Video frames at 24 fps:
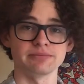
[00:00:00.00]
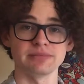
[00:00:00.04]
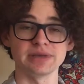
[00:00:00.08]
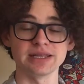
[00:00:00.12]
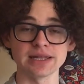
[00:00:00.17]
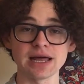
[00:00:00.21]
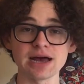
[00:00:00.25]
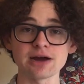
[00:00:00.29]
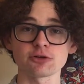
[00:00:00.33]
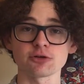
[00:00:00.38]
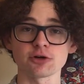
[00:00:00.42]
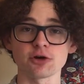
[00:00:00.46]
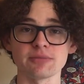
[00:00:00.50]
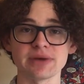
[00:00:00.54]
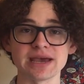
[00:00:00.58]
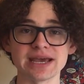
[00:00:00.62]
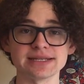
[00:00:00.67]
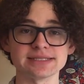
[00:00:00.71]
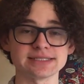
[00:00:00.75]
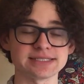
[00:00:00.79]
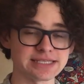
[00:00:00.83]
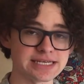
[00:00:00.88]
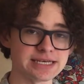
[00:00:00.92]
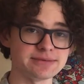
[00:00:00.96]
Milagro
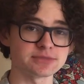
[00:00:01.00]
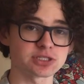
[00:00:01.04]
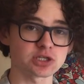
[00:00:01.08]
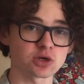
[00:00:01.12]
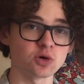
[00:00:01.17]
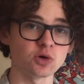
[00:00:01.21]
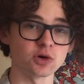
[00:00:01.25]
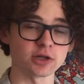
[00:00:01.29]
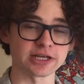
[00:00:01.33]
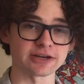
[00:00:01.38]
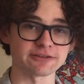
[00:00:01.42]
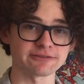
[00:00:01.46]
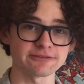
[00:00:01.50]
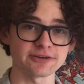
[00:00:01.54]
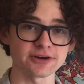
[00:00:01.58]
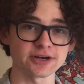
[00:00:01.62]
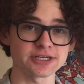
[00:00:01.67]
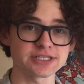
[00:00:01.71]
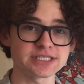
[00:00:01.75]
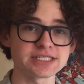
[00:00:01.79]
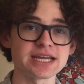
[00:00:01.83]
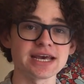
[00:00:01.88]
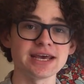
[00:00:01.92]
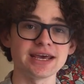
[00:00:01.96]
Man seems cool at
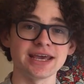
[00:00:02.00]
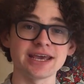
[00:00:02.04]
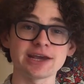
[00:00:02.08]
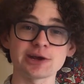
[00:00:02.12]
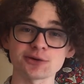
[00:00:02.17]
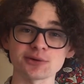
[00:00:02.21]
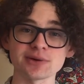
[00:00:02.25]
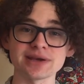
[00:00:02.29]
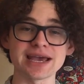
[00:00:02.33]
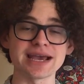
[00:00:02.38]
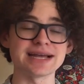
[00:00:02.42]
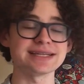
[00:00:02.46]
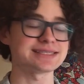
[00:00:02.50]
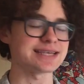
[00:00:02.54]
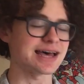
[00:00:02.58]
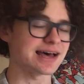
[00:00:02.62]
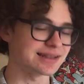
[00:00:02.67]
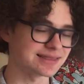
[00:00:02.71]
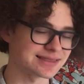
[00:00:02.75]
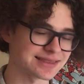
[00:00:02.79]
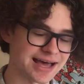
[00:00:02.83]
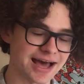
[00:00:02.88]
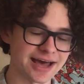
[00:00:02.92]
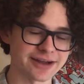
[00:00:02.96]
first, it creates
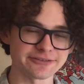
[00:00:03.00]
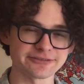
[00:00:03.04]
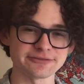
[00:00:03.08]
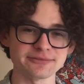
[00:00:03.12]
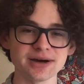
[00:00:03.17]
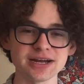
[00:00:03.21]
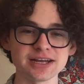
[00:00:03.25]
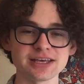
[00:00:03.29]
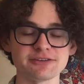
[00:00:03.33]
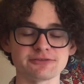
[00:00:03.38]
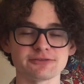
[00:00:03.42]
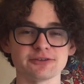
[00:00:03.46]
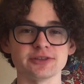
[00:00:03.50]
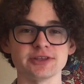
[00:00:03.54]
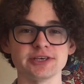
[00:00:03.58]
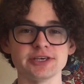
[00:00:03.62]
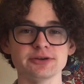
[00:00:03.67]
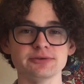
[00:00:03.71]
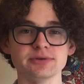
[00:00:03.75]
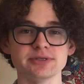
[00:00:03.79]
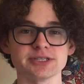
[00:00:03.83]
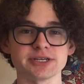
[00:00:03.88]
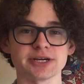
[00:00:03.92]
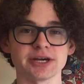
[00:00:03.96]
a lot of money for the
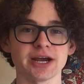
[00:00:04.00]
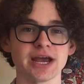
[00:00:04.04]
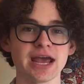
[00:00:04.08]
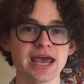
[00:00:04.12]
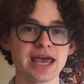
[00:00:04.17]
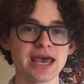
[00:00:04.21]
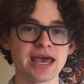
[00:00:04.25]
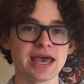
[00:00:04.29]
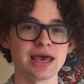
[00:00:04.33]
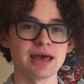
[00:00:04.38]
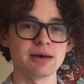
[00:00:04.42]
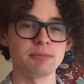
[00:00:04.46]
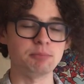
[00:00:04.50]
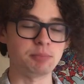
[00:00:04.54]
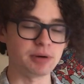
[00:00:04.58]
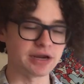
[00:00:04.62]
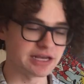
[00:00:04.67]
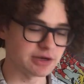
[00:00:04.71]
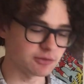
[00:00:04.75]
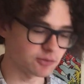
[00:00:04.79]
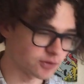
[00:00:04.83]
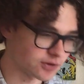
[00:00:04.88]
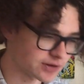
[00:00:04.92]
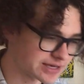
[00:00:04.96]
user.
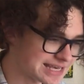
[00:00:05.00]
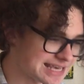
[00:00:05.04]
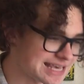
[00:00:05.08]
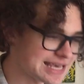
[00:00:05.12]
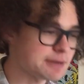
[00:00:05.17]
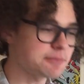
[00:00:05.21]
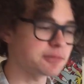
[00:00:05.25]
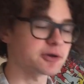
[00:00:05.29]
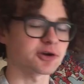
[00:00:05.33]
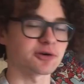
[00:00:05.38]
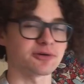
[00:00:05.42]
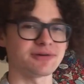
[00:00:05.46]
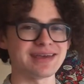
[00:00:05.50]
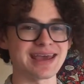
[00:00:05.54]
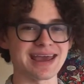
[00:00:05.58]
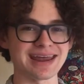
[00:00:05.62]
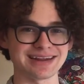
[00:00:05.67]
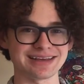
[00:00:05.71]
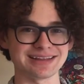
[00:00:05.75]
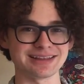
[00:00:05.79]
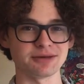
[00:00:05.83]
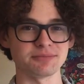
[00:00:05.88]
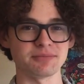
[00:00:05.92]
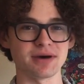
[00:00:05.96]
But it will keep
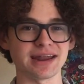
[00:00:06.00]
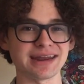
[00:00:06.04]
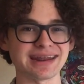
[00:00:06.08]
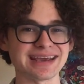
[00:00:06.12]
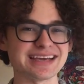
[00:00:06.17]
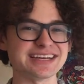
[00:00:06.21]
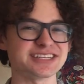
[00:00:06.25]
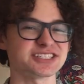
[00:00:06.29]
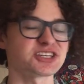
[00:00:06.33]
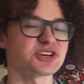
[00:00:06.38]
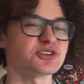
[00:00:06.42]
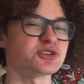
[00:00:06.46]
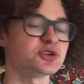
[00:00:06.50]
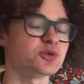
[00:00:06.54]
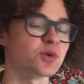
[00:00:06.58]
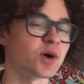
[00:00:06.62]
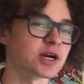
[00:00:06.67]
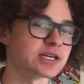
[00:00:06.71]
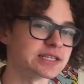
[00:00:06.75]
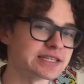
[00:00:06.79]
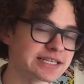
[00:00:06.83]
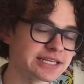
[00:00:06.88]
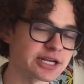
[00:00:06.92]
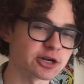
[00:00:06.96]
creating the money until you
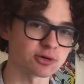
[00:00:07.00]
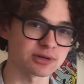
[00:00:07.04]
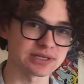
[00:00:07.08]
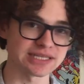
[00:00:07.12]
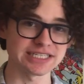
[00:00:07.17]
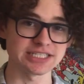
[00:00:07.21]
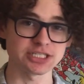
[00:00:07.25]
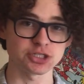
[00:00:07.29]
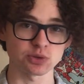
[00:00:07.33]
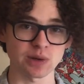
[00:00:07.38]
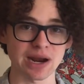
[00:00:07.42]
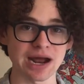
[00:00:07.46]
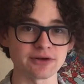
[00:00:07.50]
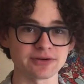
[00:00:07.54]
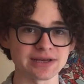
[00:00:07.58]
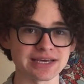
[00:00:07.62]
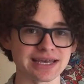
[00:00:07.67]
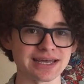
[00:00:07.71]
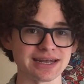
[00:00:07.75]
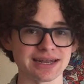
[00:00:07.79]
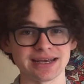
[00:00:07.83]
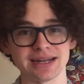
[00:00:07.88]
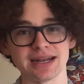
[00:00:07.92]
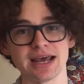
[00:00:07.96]
are literally
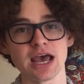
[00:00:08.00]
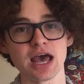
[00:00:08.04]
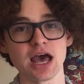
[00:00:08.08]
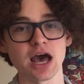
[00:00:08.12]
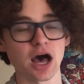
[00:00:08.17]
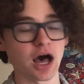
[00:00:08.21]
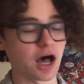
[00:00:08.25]
drowning in it.